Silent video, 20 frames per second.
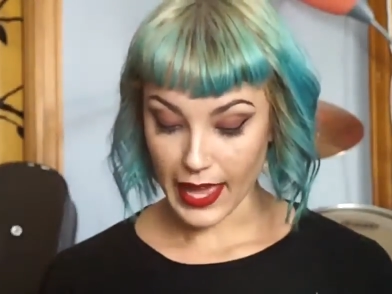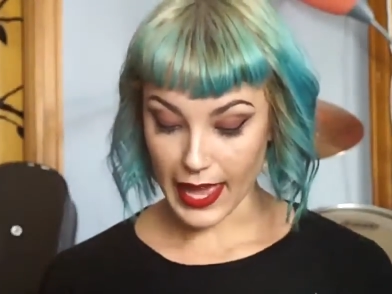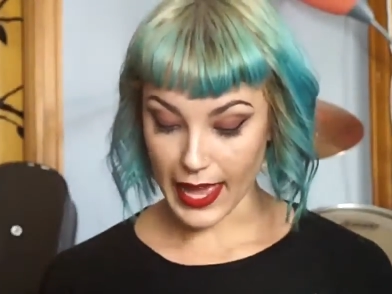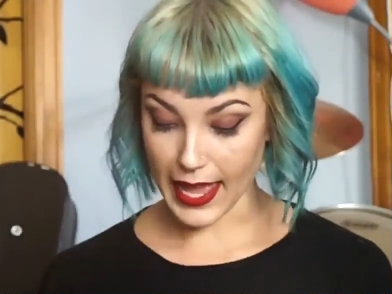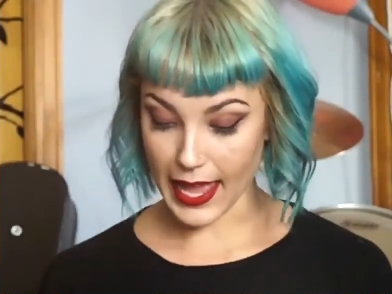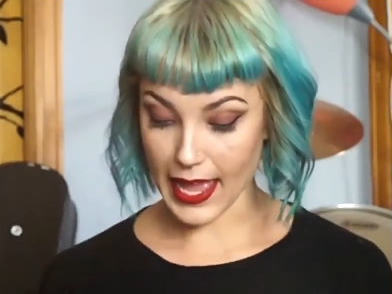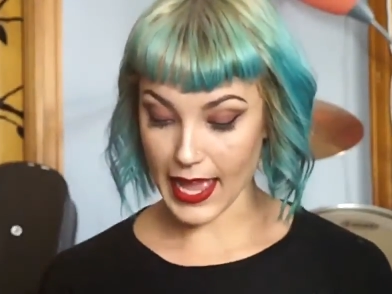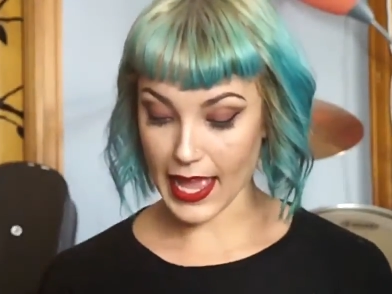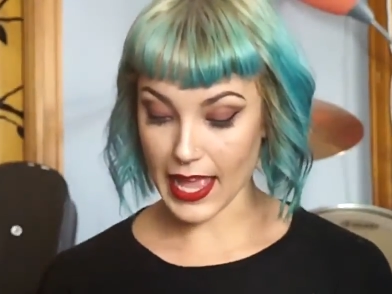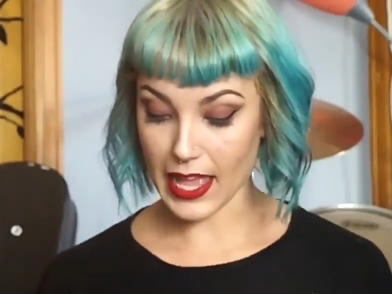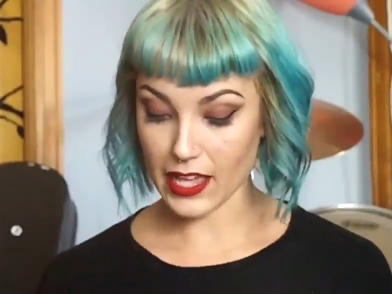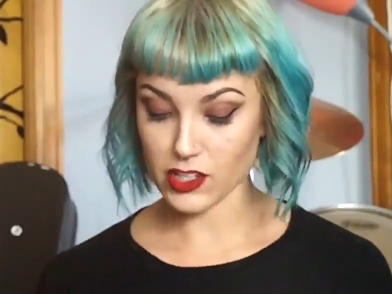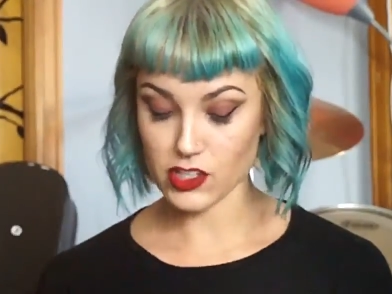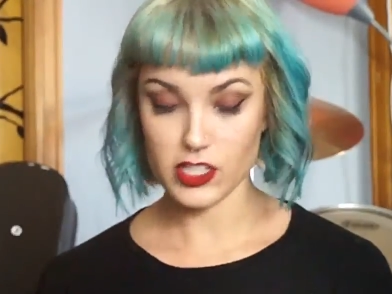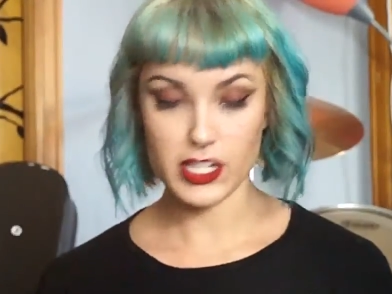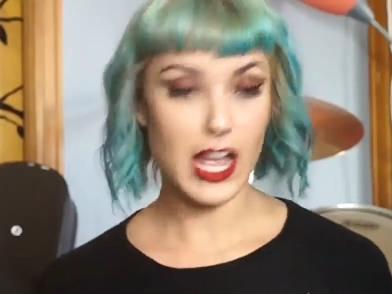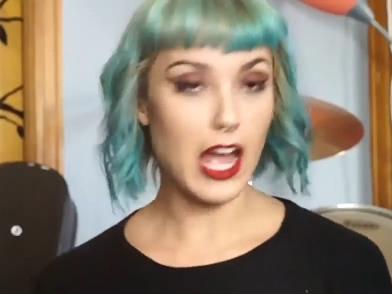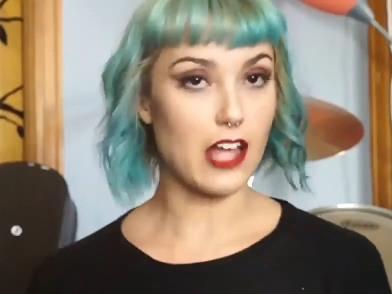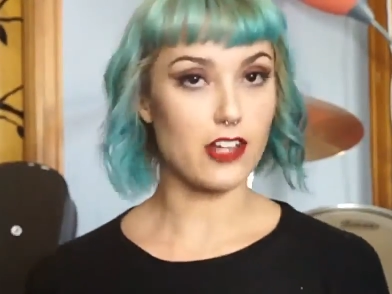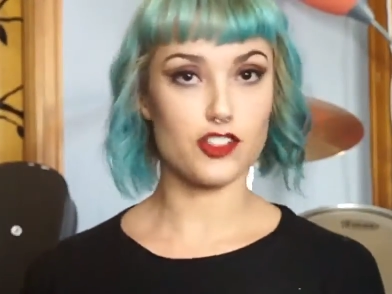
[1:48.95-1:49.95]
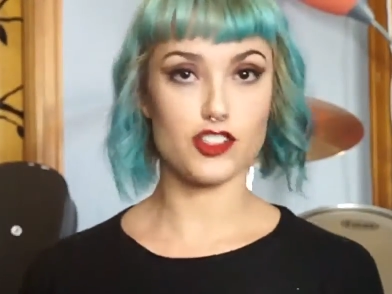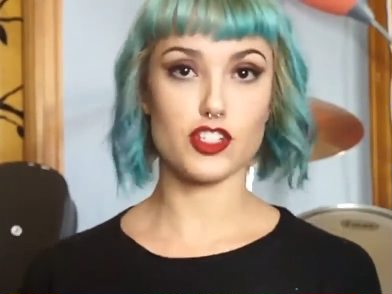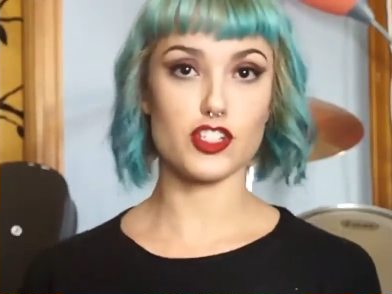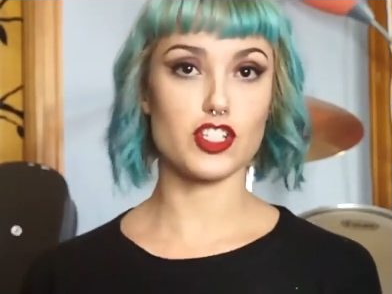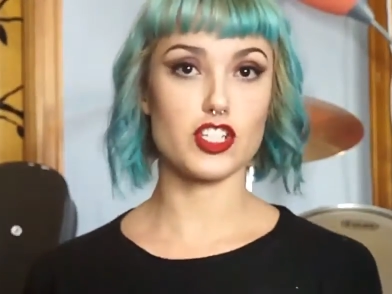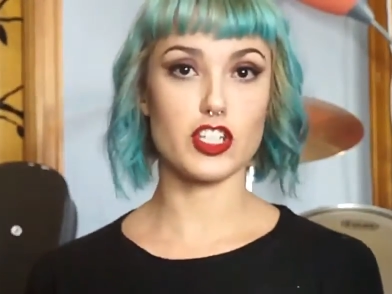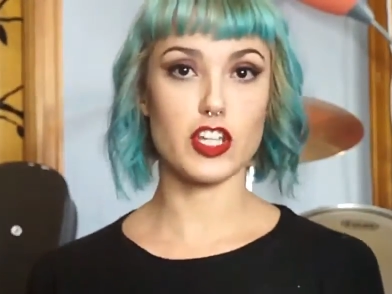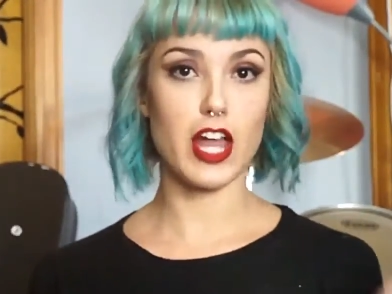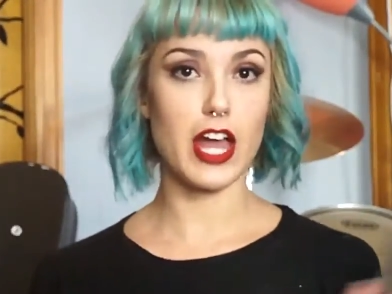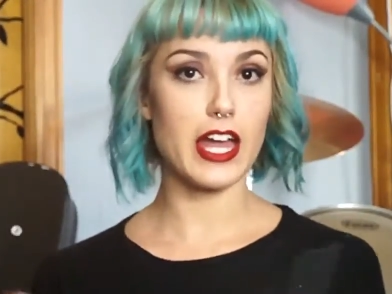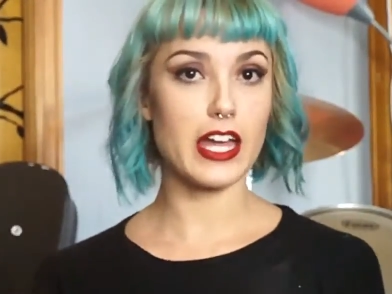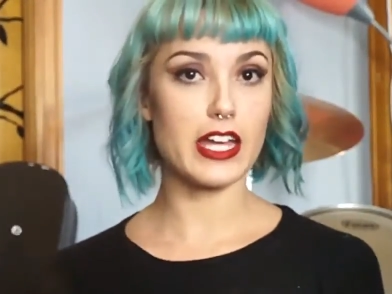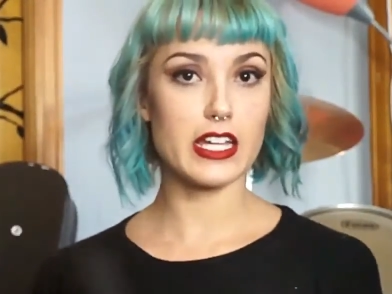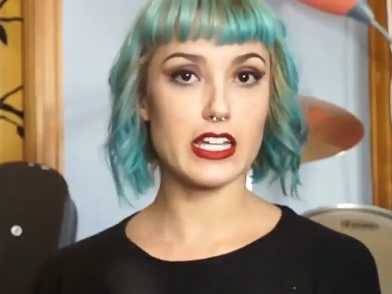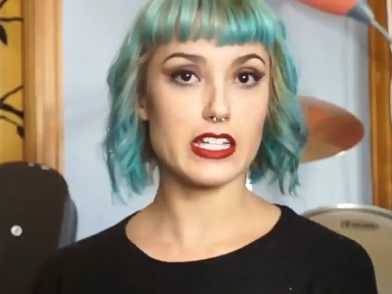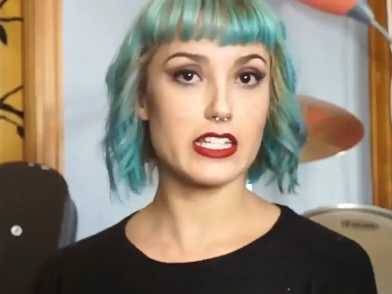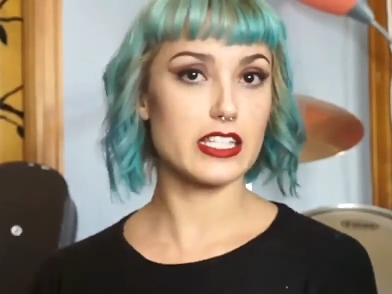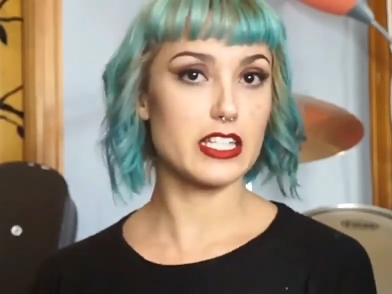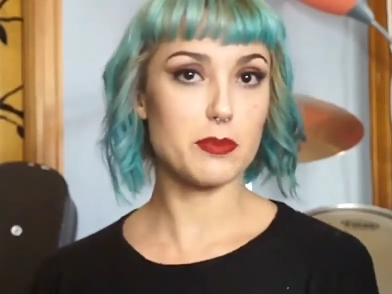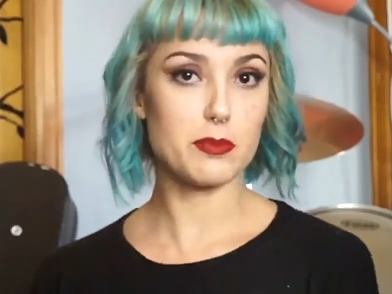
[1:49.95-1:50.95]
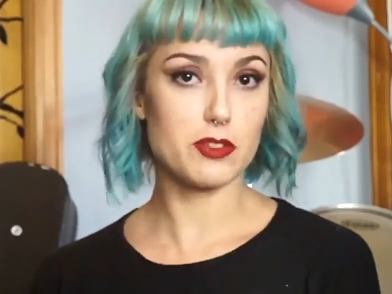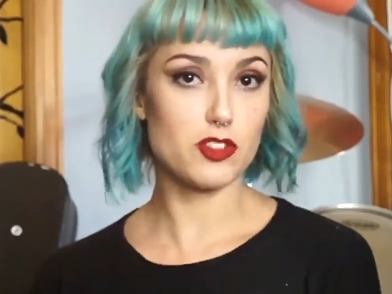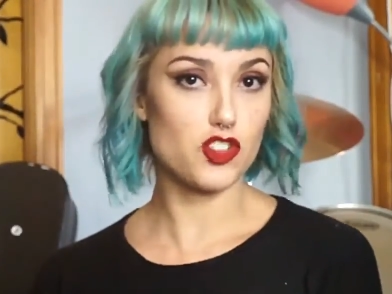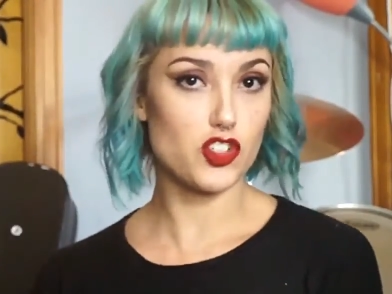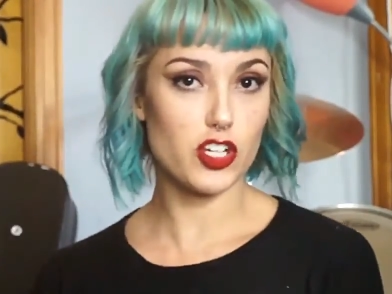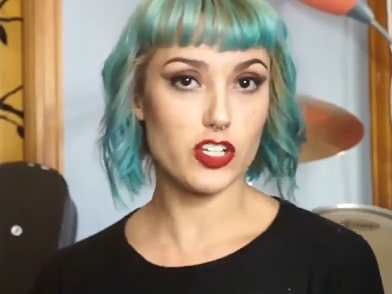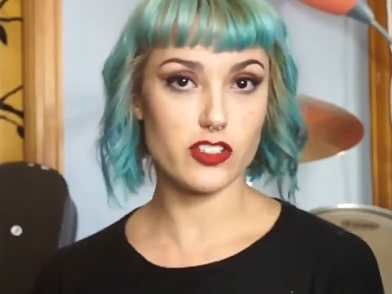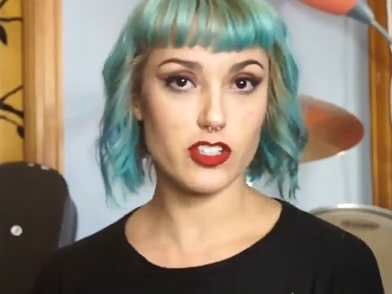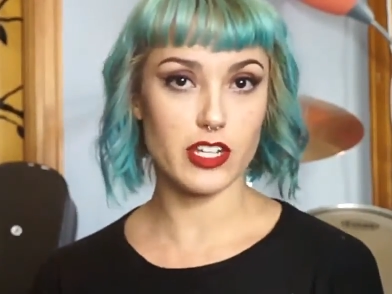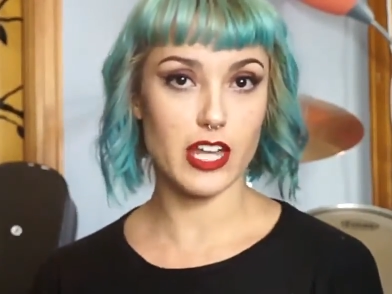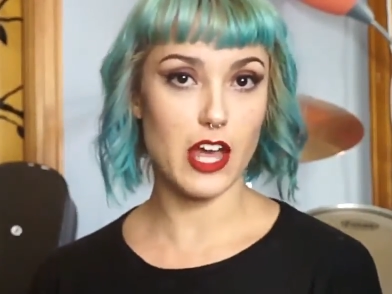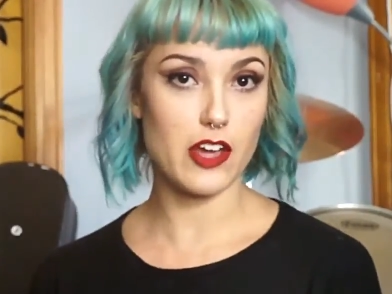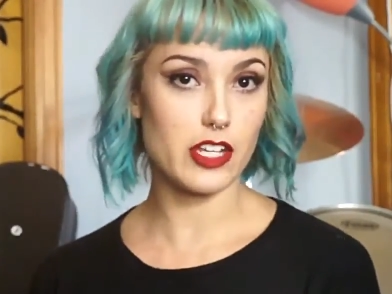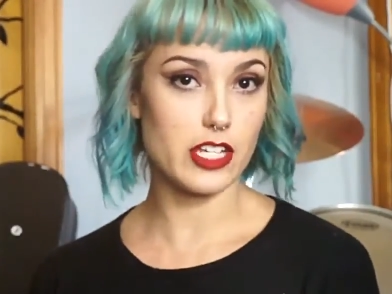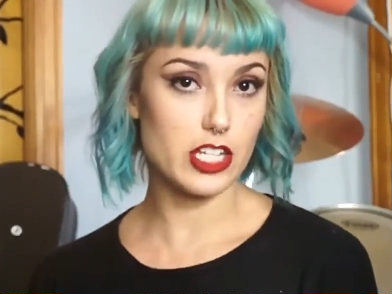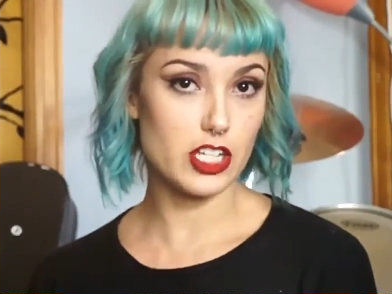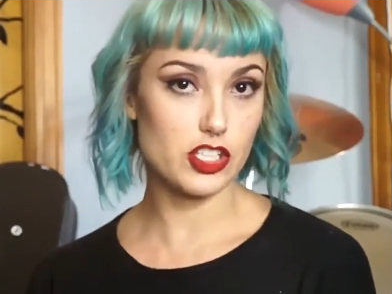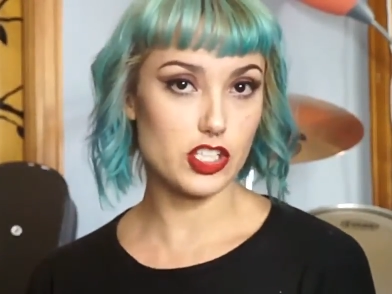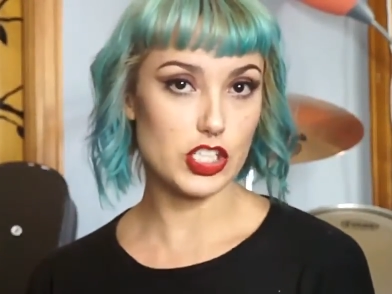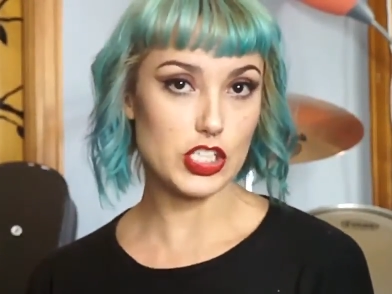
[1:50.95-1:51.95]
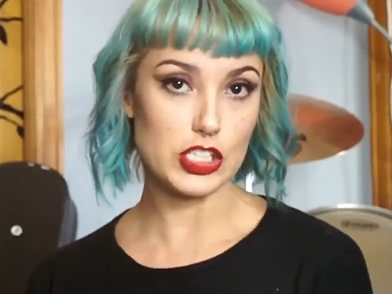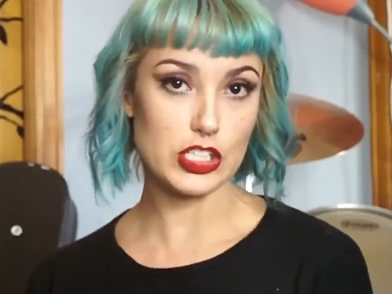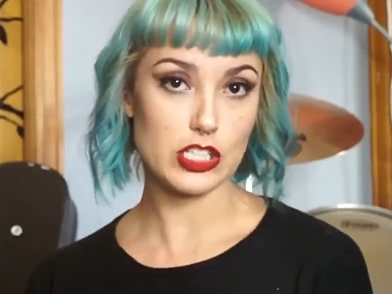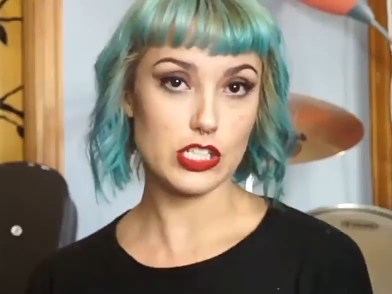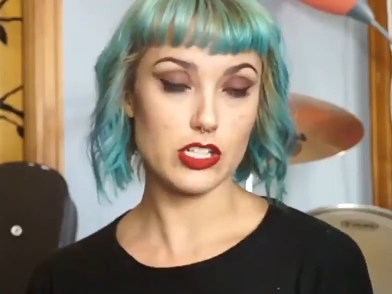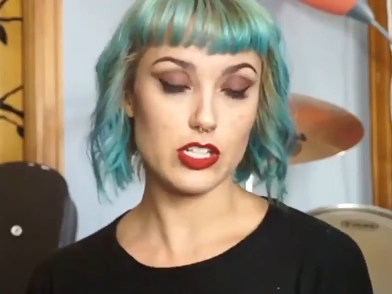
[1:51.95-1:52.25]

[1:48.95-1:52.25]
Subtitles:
and yeah, just like tips and tricks on how to